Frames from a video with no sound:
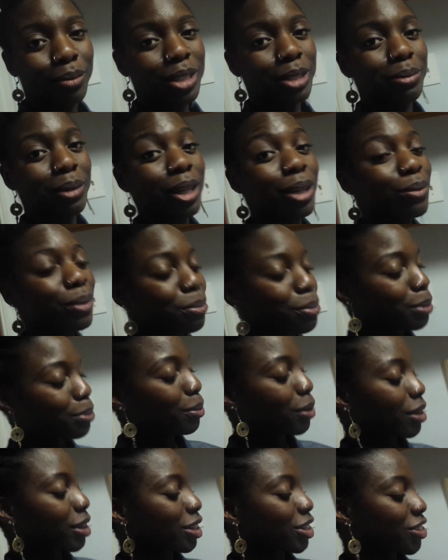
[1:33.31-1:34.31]
speaking with
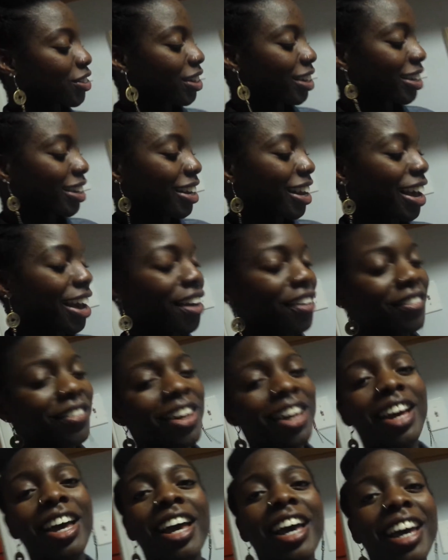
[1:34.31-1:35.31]
people on the train, and I have